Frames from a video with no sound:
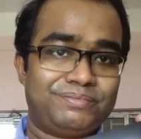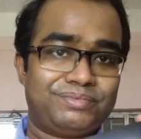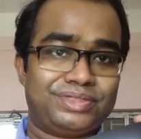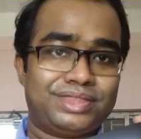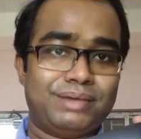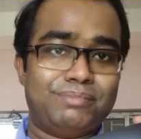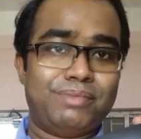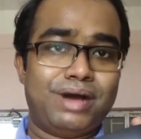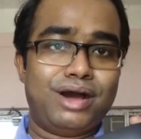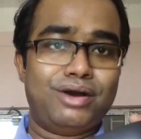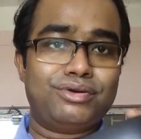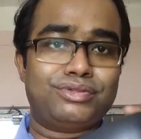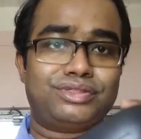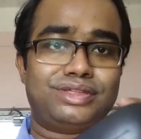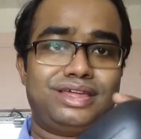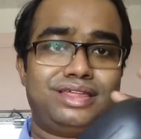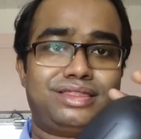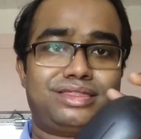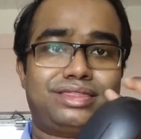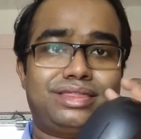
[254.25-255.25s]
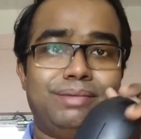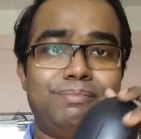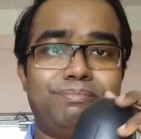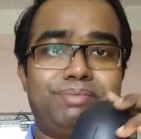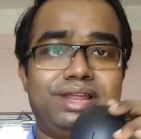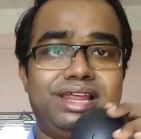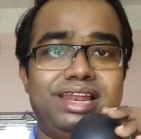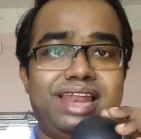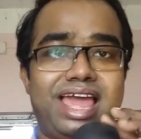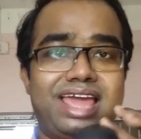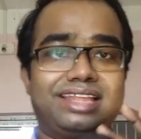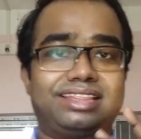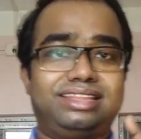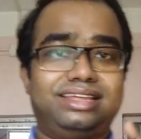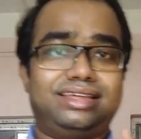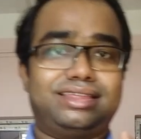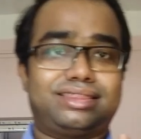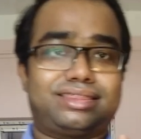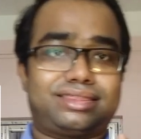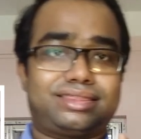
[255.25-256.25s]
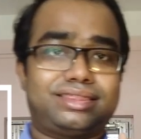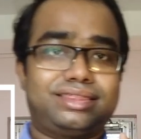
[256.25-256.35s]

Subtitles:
The mouse is simply like this.